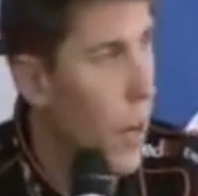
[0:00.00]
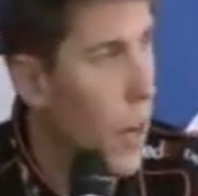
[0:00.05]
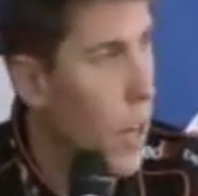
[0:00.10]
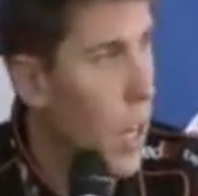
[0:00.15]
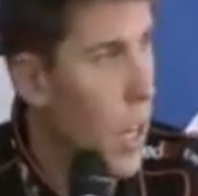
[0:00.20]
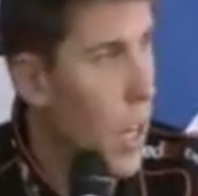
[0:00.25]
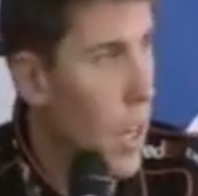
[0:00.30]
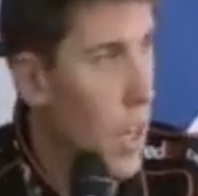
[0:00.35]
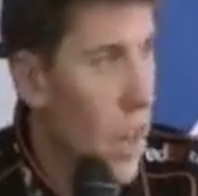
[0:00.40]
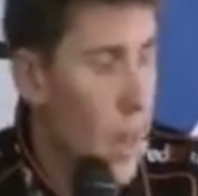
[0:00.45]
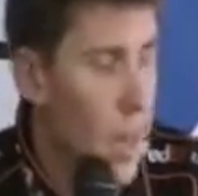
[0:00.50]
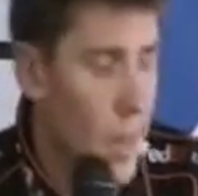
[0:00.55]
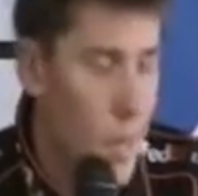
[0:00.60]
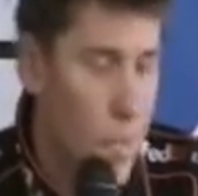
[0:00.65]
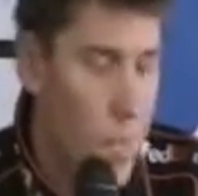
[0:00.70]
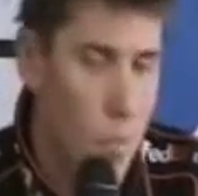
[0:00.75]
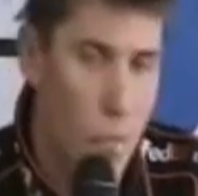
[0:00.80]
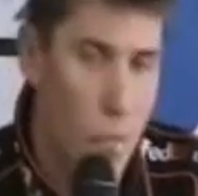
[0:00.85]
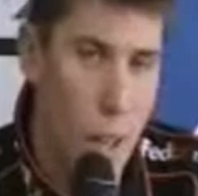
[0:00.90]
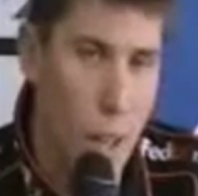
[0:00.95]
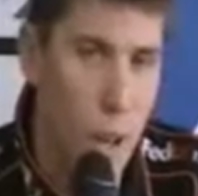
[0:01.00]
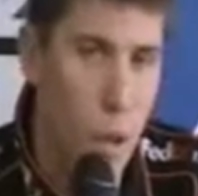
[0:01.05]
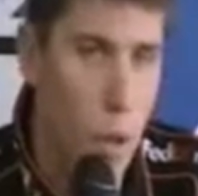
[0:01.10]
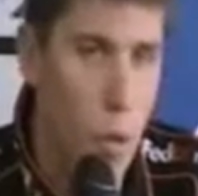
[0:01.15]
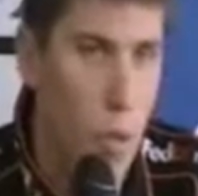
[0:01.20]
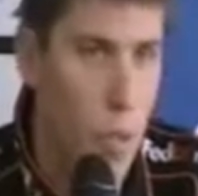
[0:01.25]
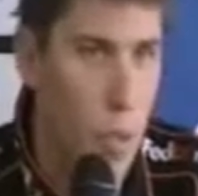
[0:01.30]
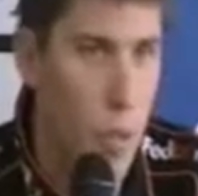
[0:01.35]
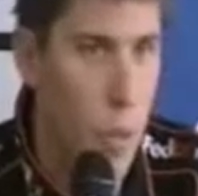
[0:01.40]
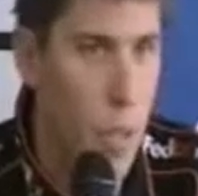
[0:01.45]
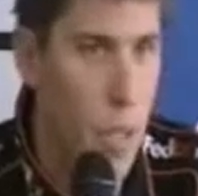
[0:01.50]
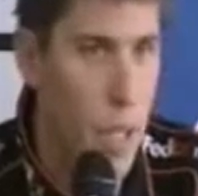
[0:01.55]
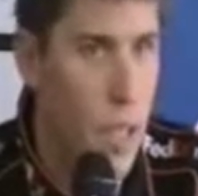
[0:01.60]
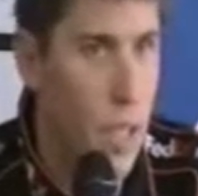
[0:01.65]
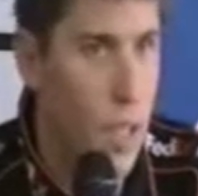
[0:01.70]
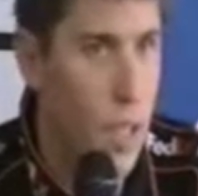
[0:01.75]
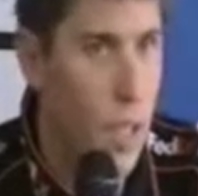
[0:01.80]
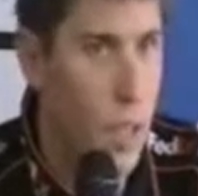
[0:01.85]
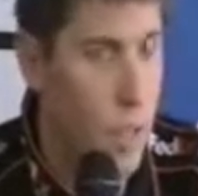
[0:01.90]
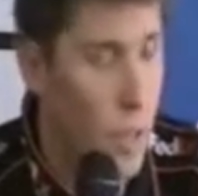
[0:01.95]
I knew it was going to be
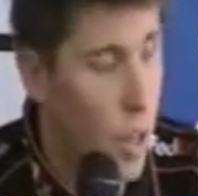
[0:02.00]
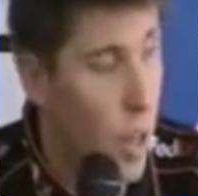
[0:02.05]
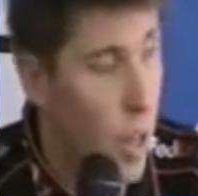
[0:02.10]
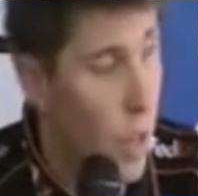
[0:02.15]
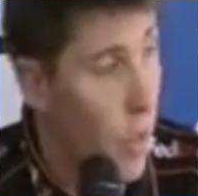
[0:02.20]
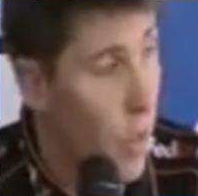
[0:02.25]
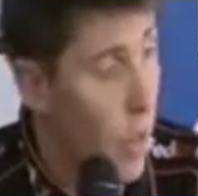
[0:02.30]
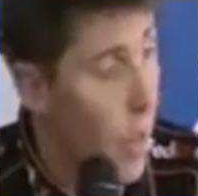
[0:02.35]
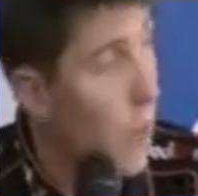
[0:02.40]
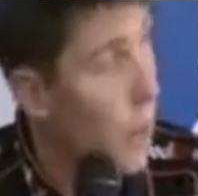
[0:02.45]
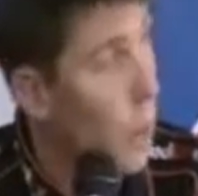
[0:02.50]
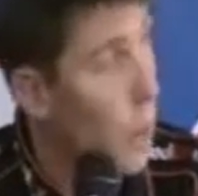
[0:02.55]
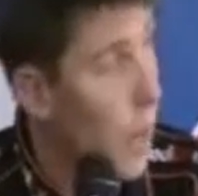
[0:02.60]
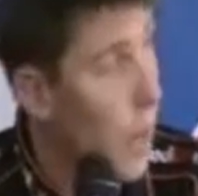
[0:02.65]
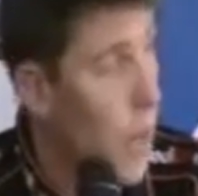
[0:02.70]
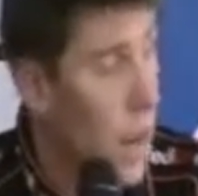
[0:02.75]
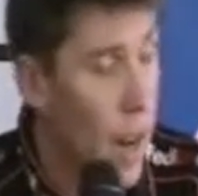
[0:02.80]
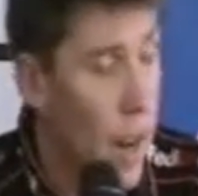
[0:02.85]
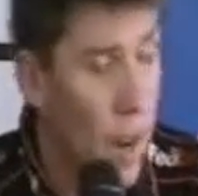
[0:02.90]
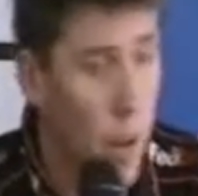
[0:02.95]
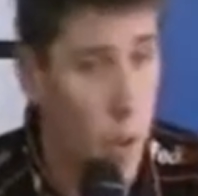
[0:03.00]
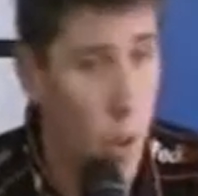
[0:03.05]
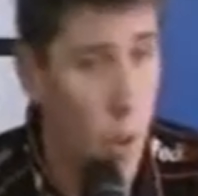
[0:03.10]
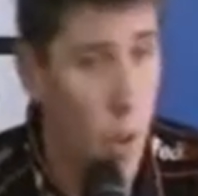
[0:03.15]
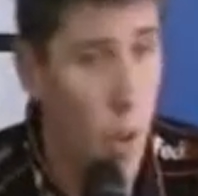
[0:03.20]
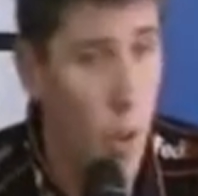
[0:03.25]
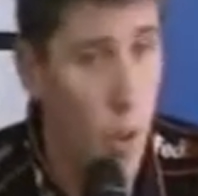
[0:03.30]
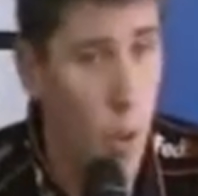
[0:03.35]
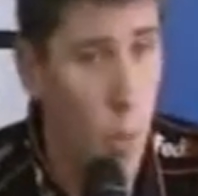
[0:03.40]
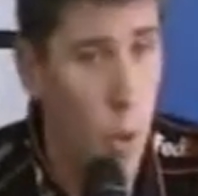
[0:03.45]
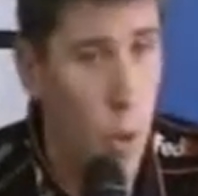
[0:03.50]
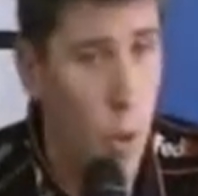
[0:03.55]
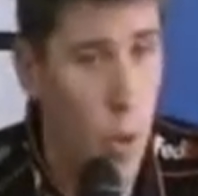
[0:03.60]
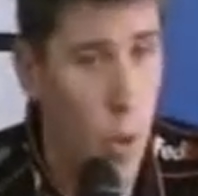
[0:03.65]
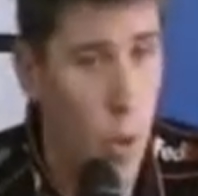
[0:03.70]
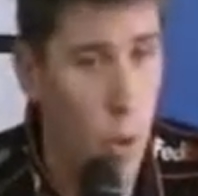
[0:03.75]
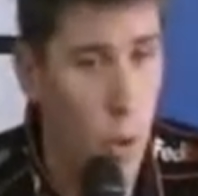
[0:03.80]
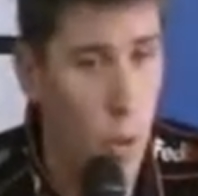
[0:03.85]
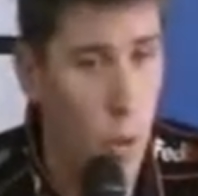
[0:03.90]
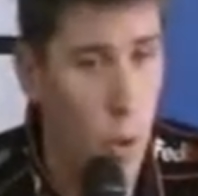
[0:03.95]
tough unless we got out on pit road
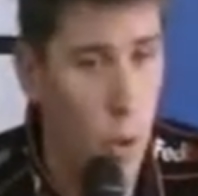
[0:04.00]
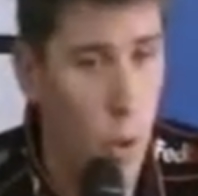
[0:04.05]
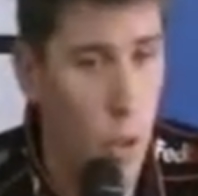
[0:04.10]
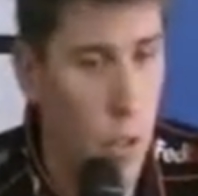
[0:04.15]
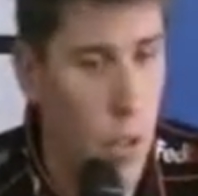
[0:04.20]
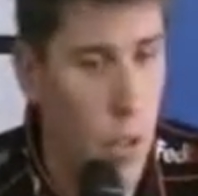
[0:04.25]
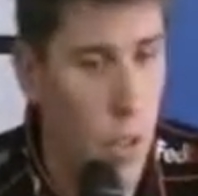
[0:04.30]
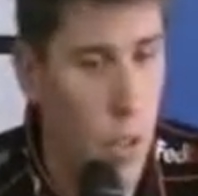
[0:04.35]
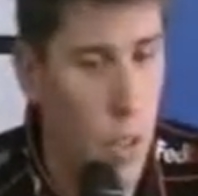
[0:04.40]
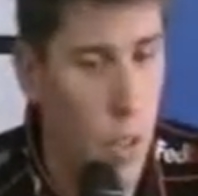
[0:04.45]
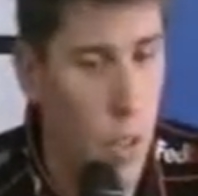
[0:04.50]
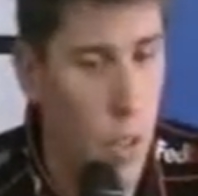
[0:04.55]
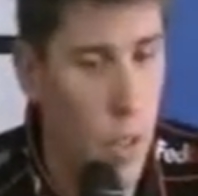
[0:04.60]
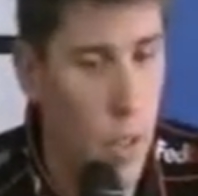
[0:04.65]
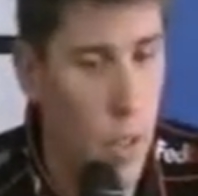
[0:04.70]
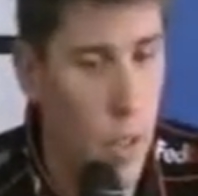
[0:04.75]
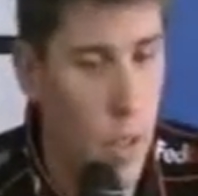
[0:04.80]
first to